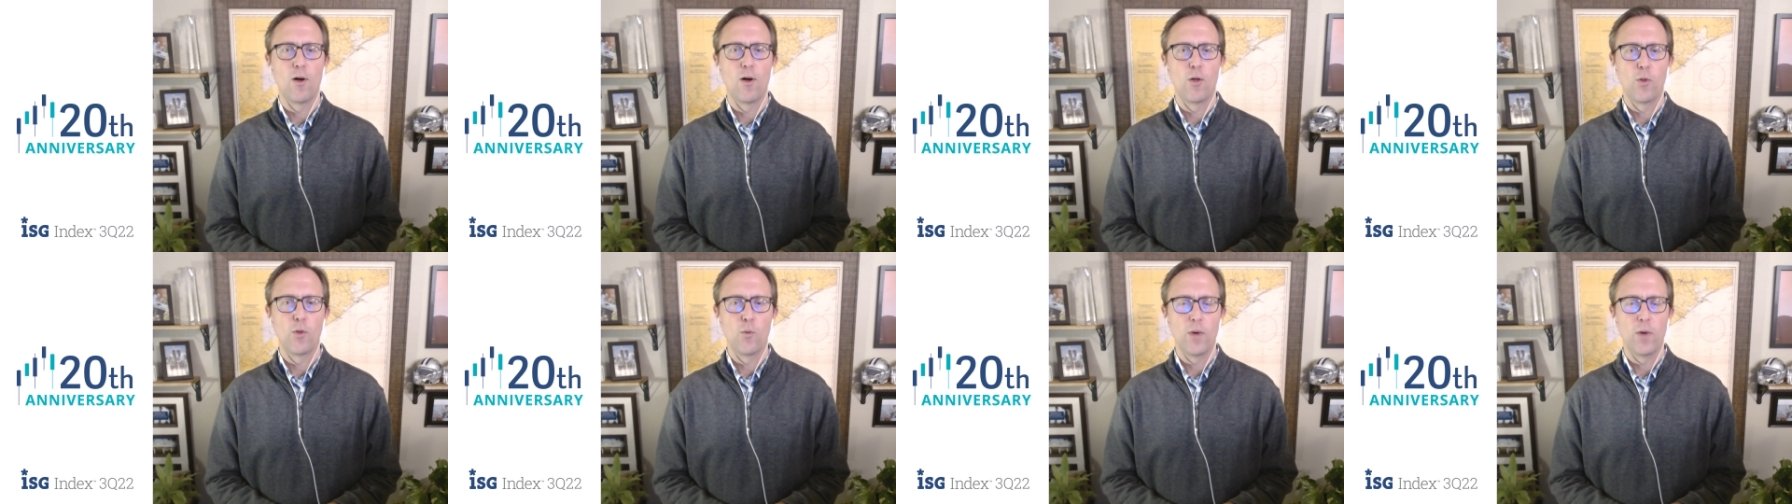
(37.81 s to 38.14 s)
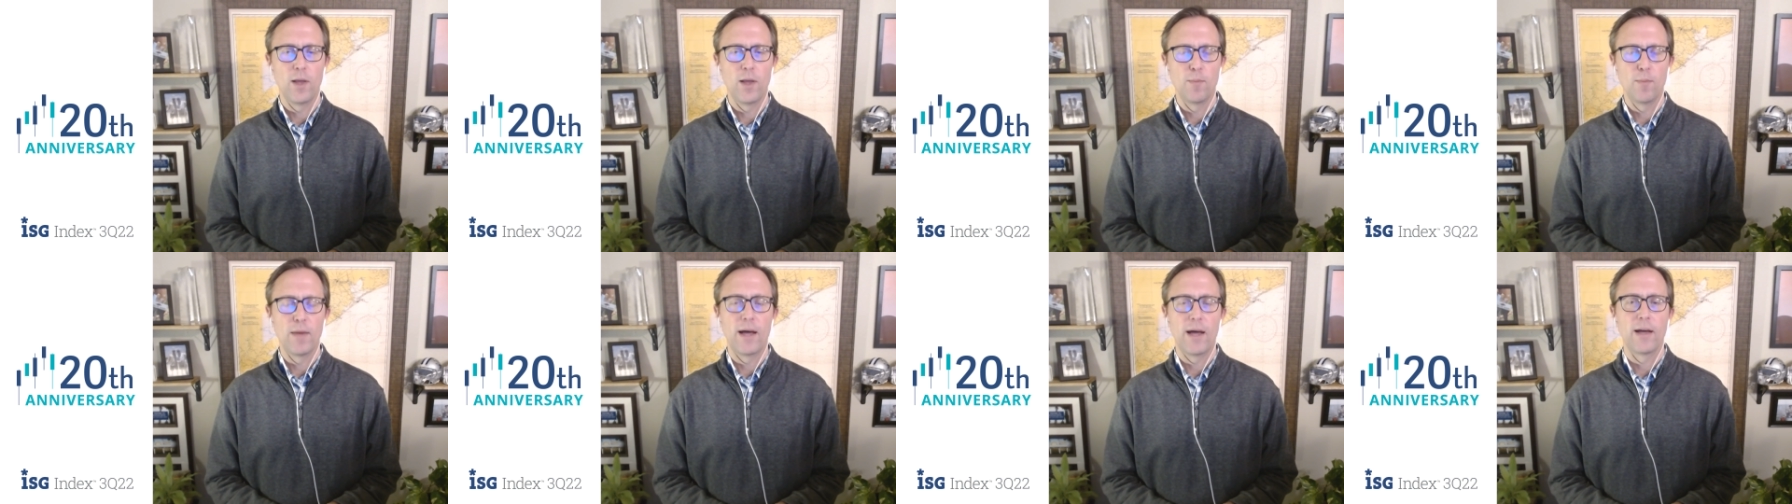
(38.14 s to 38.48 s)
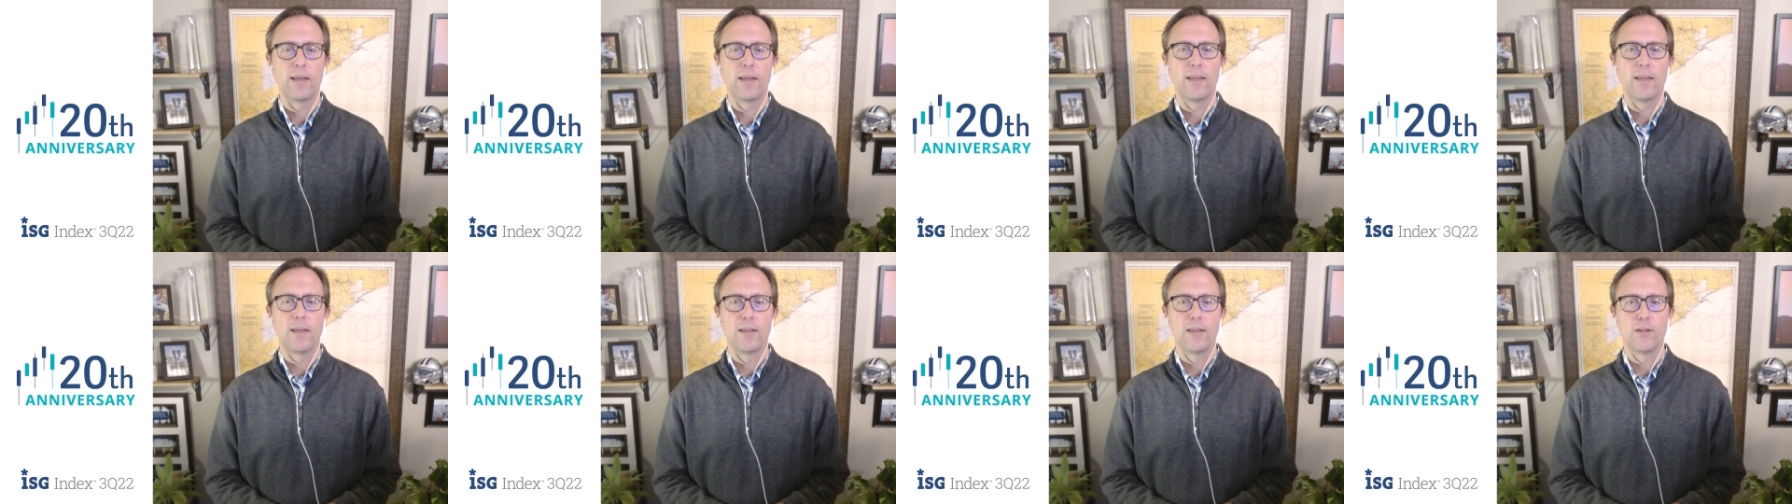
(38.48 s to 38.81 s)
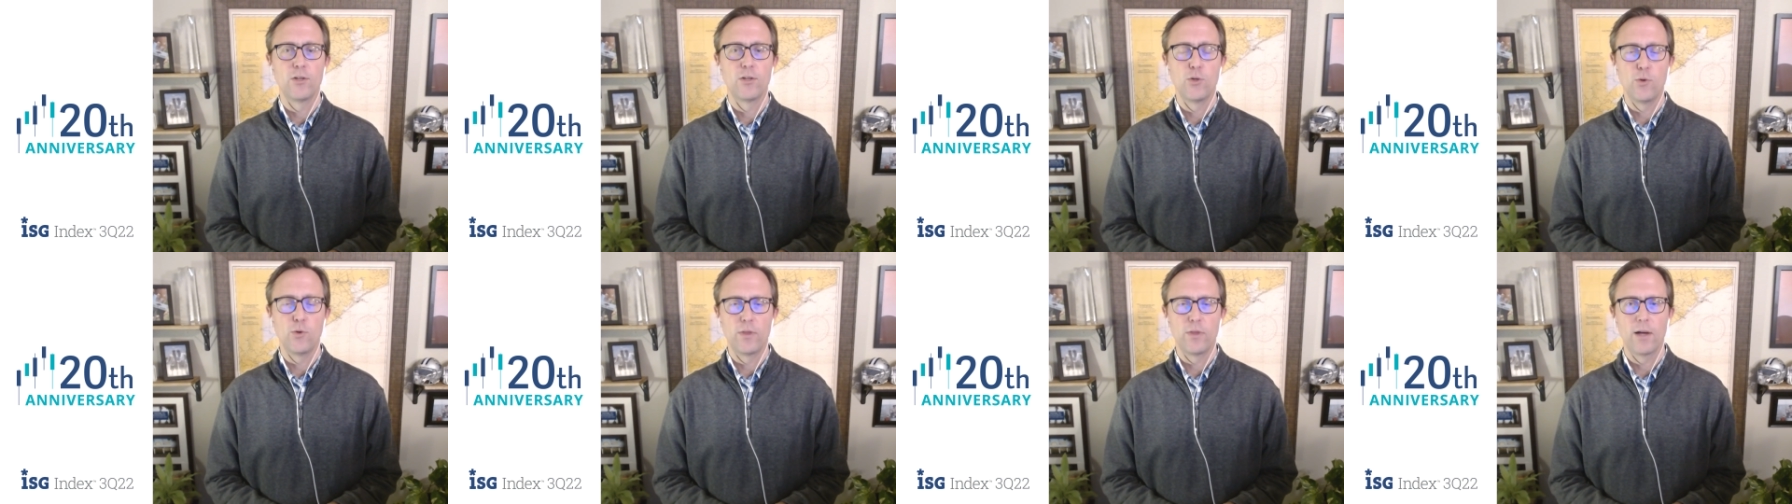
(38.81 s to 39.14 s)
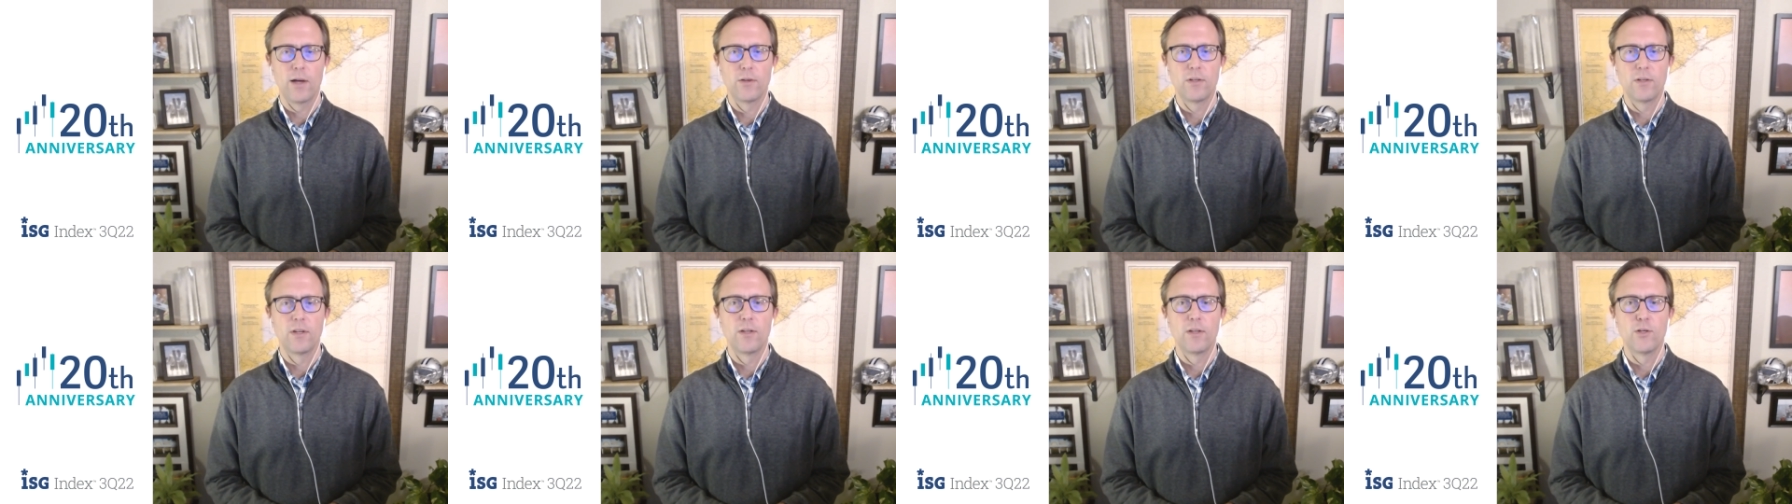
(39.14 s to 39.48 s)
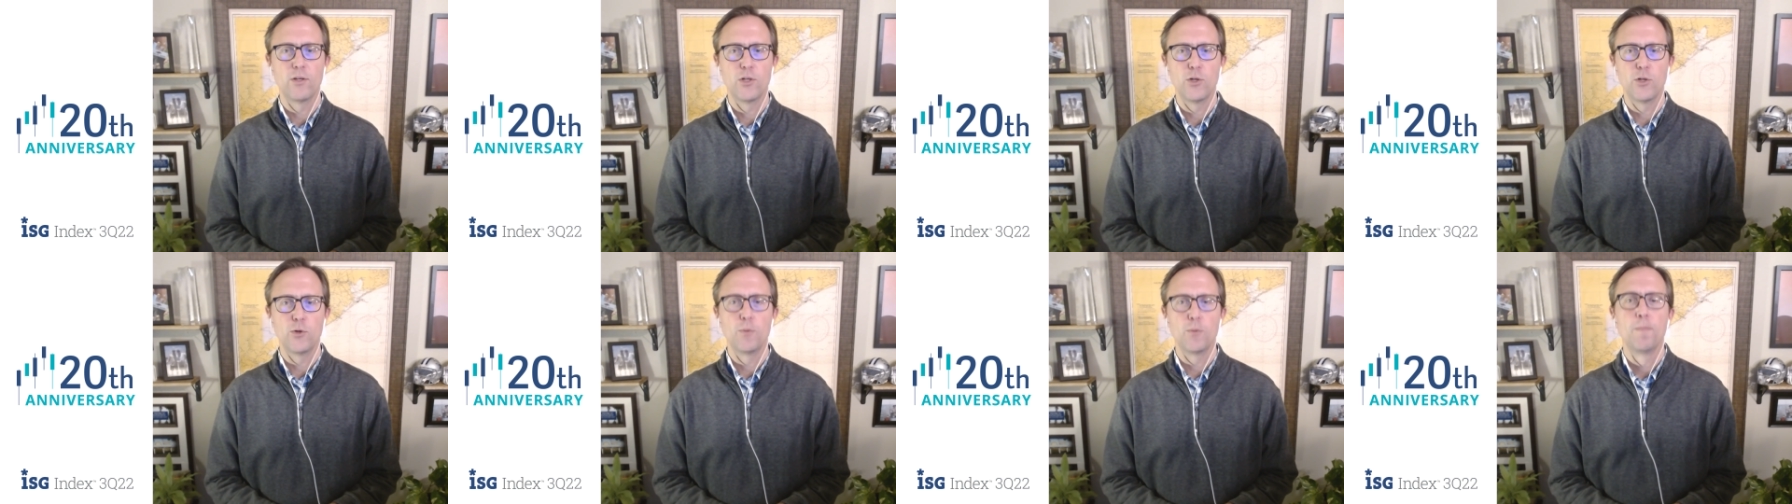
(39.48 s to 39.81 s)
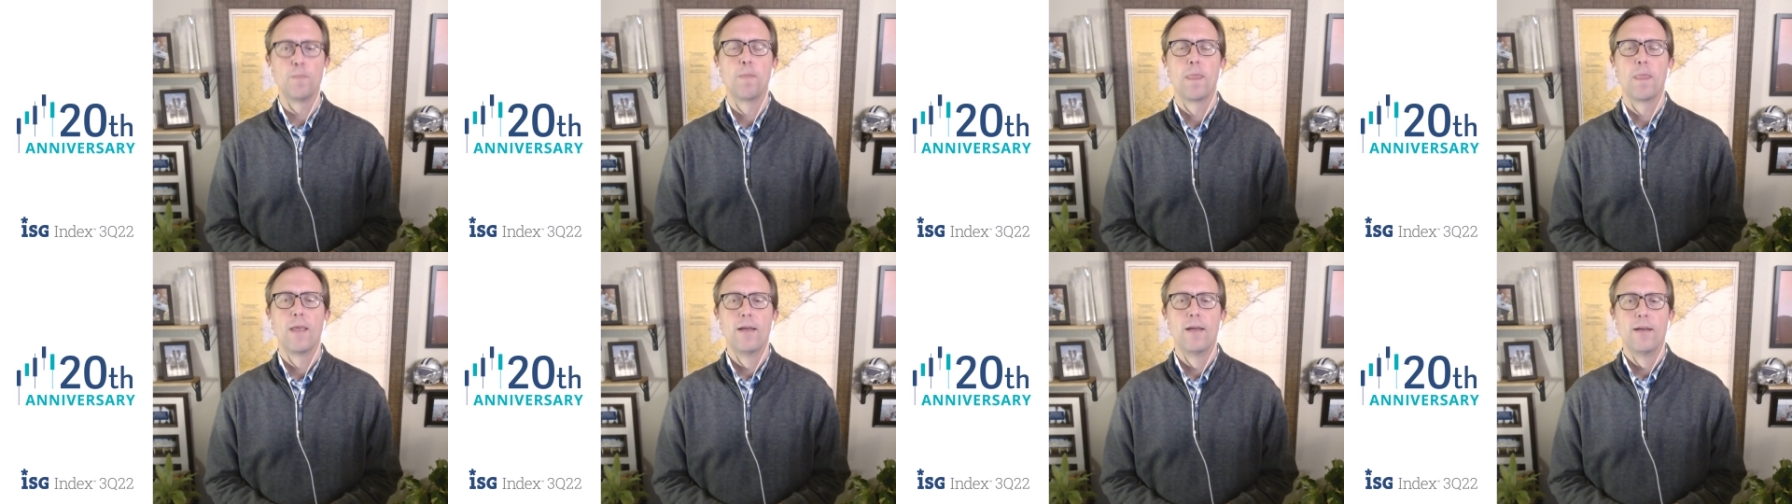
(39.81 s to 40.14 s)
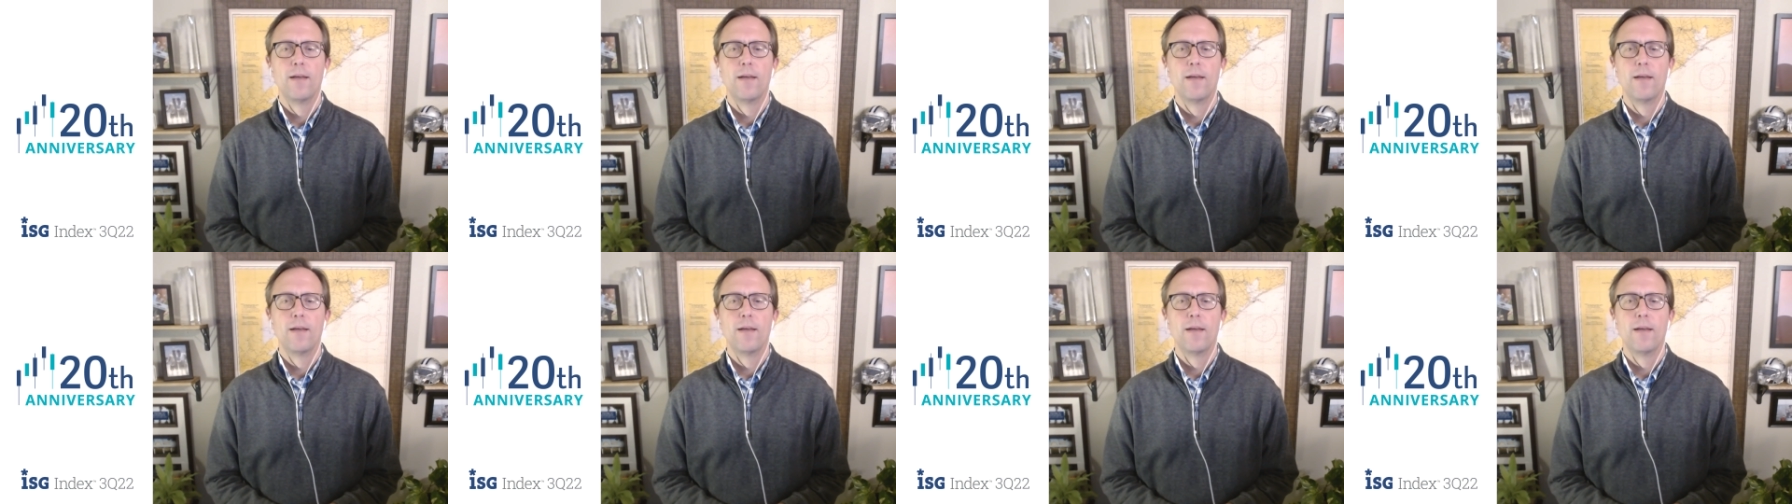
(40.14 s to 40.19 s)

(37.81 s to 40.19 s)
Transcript: all the way back in 2002.